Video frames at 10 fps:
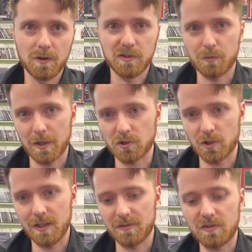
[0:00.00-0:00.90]

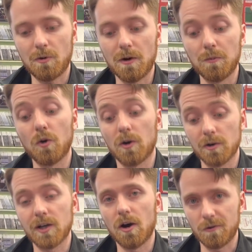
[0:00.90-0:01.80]
especially if someone were
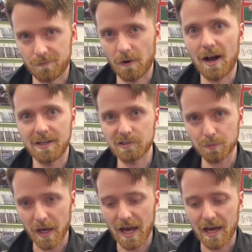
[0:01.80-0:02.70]
to go Arise
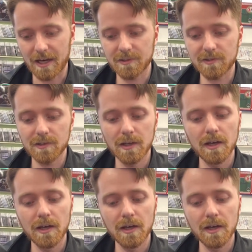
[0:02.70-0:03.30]
Pass.